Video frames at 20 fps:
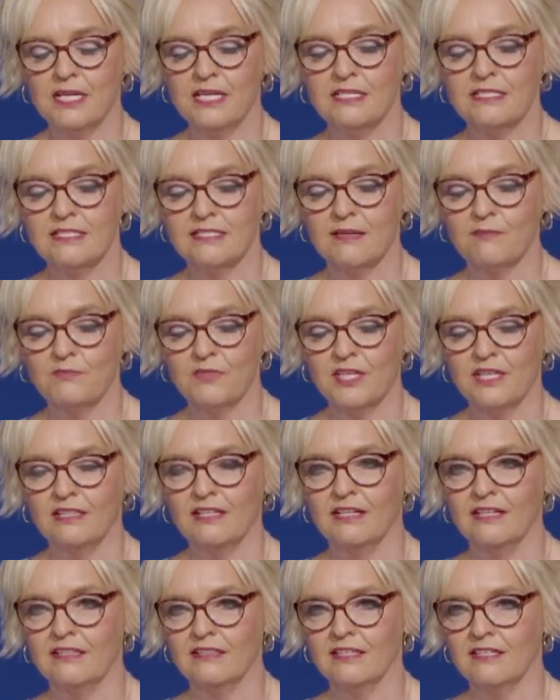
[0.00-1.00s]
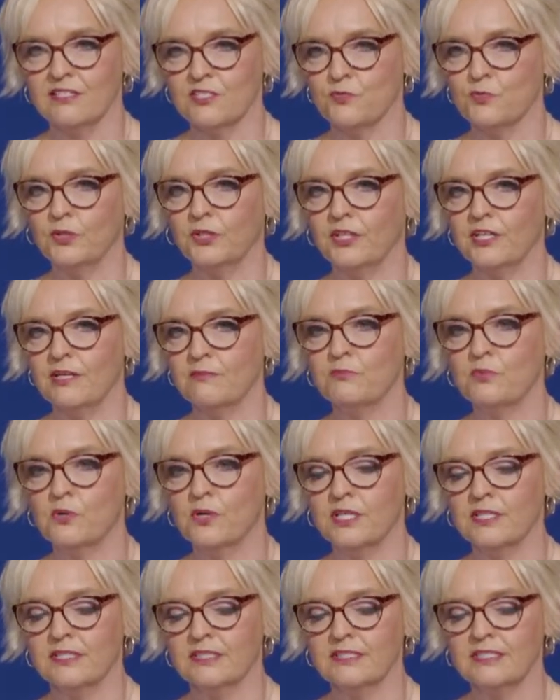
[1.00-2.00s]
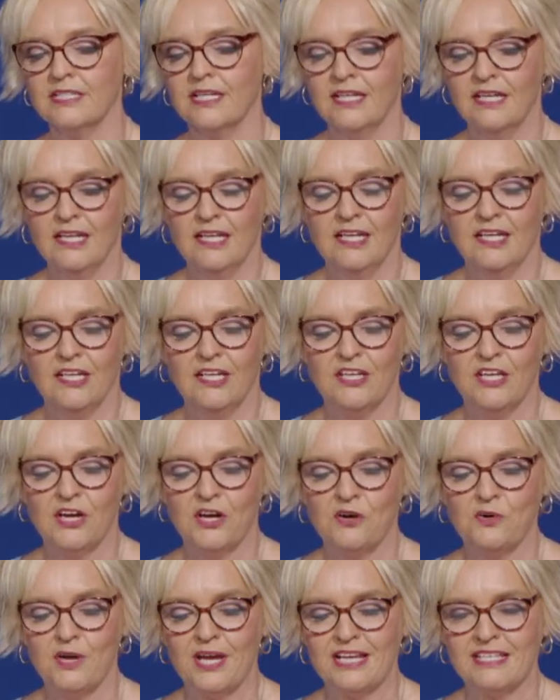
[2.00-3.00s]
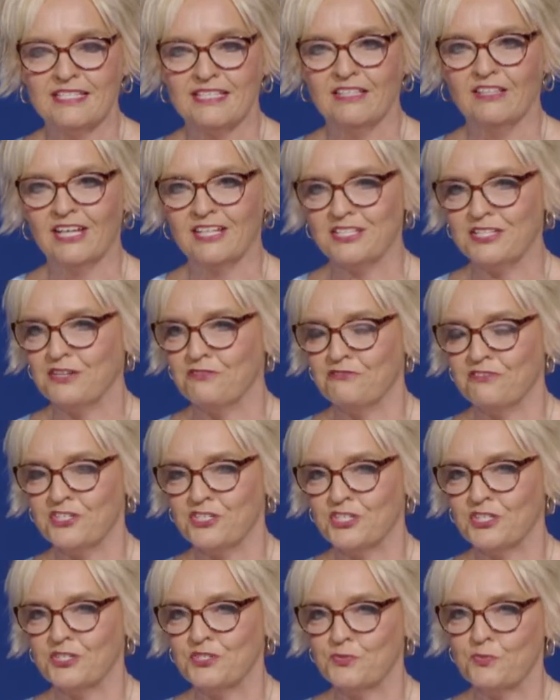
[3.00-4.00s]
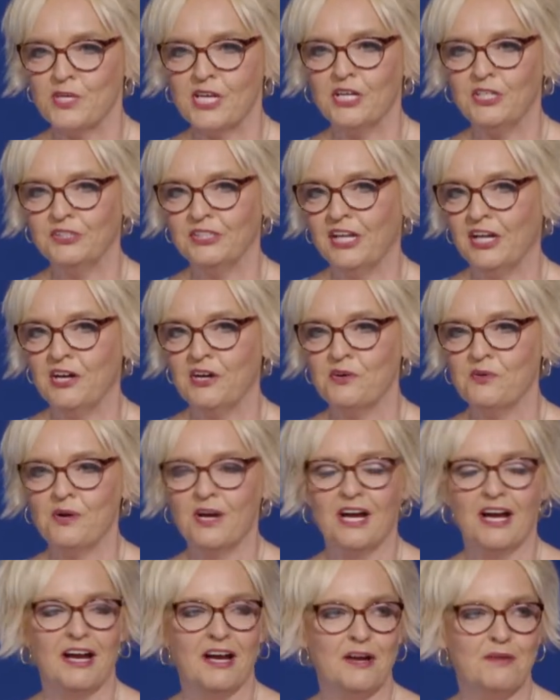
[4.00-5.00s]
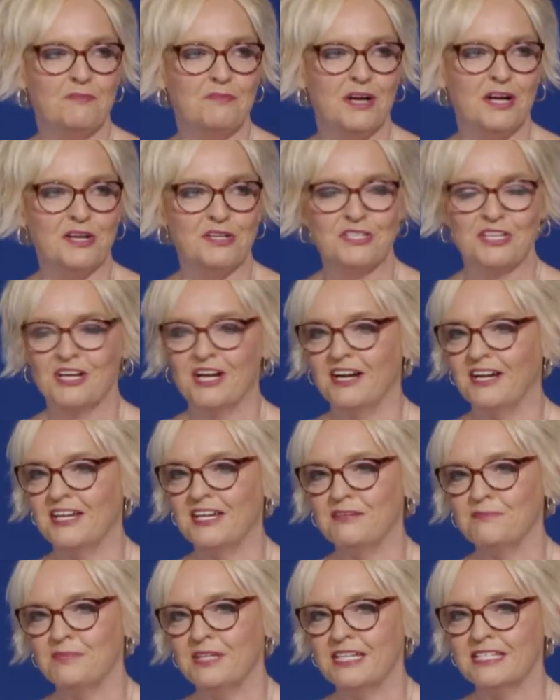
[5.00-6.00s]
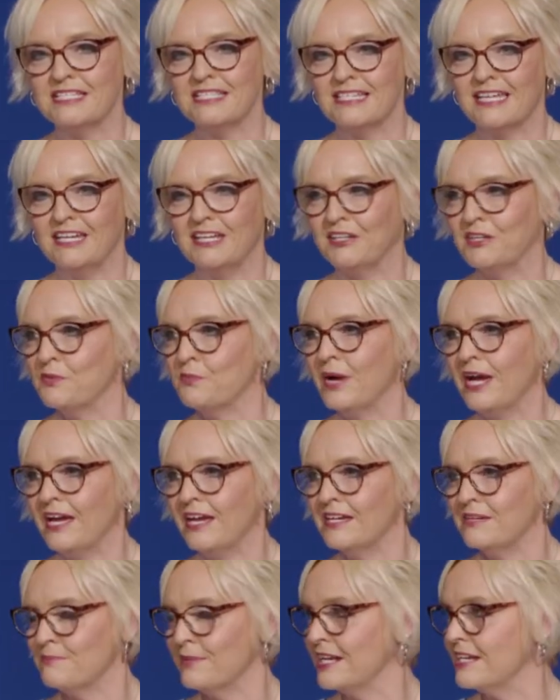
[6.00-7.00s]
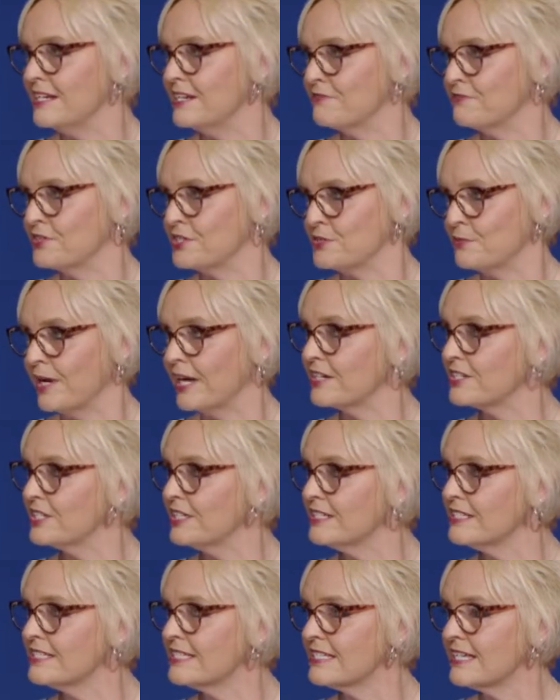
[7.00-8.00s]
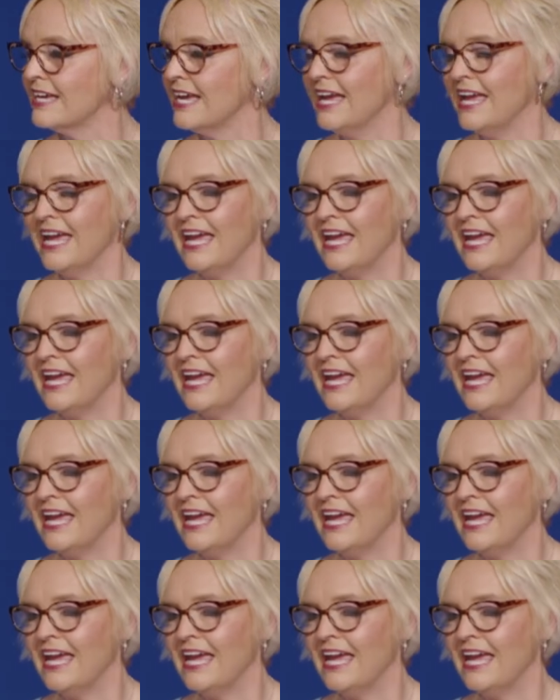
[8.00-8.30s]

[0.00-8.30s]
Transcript: is something that I think is really important. As elected officials, we all know our time gets taken away in many different directions,